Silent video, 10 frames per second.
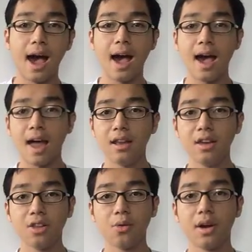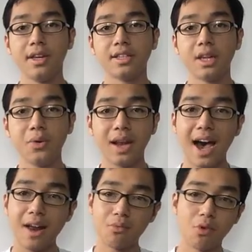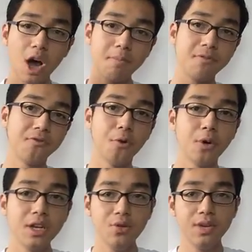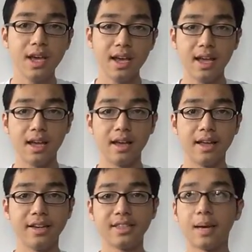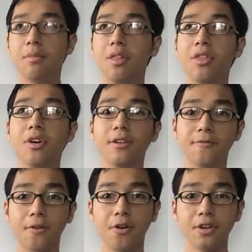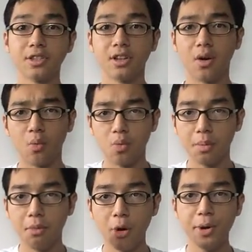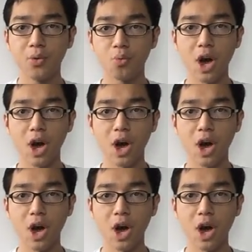And the other one is they would add right before New Year in December the 31st, the moment